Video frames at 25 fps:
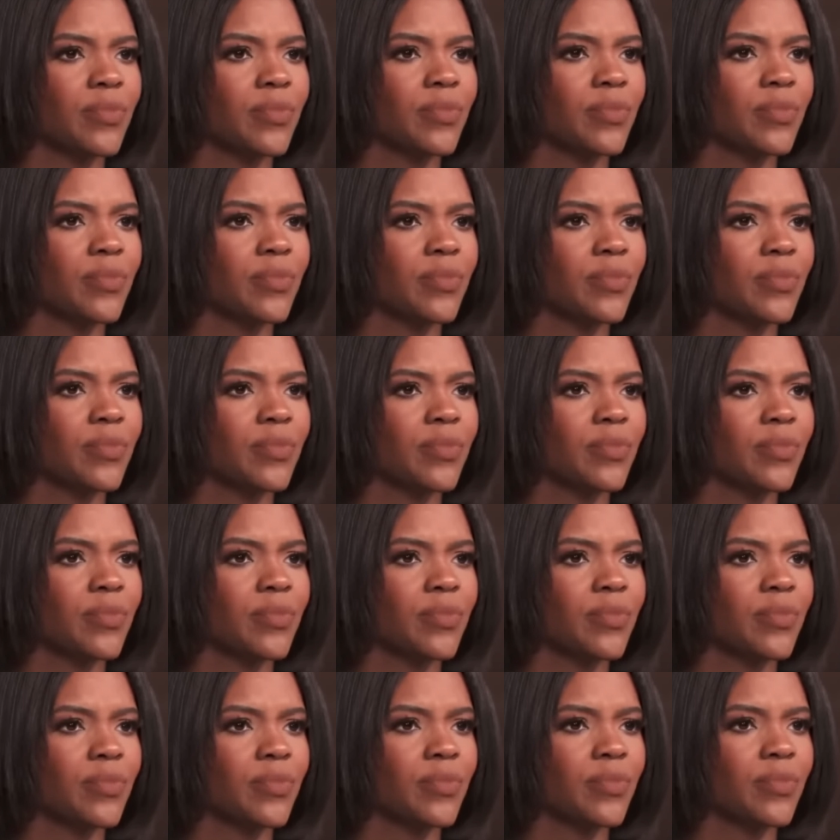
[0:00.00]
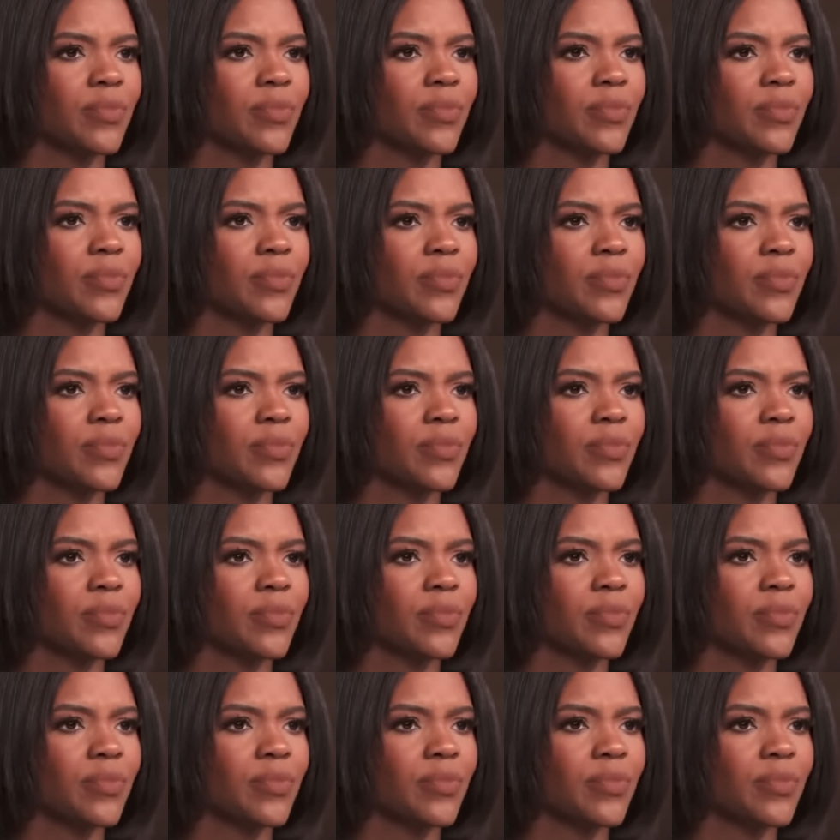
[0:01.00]

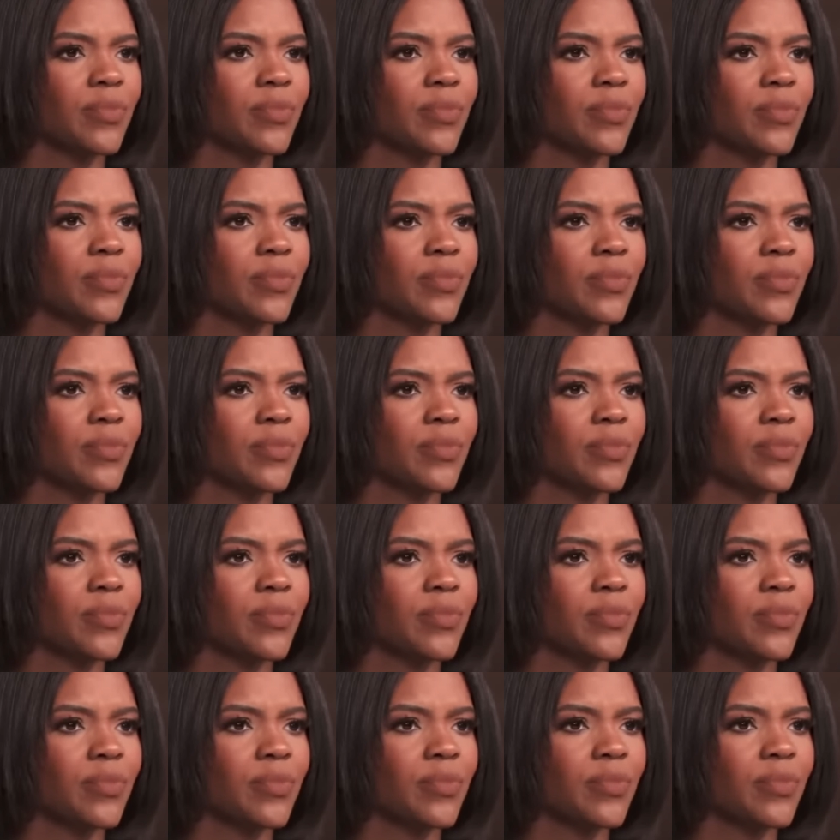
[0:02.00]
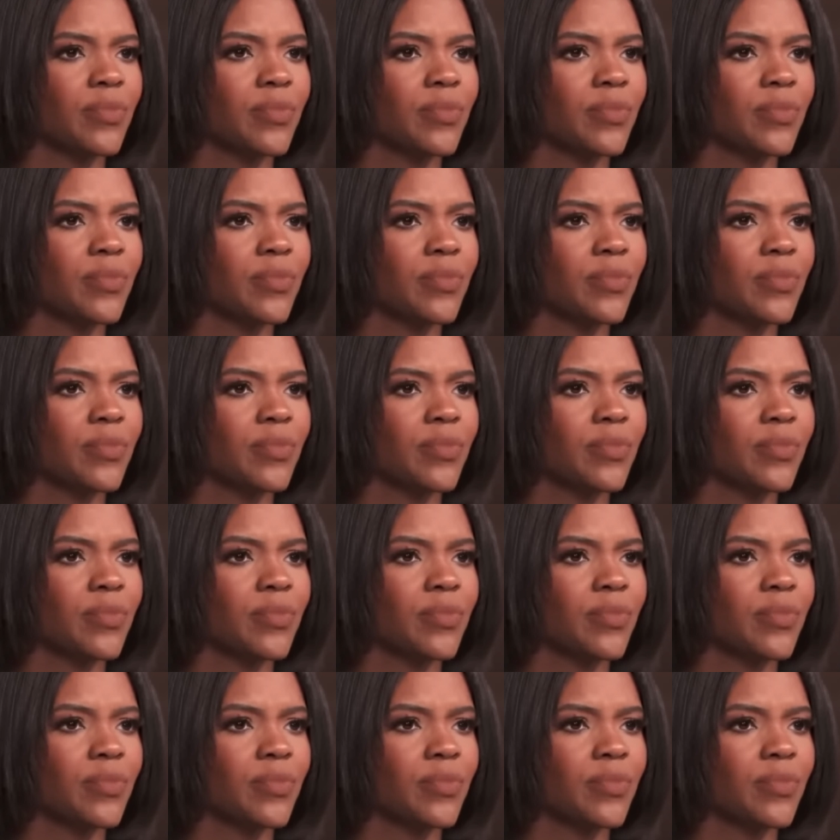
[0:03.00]
The person shown says nothing.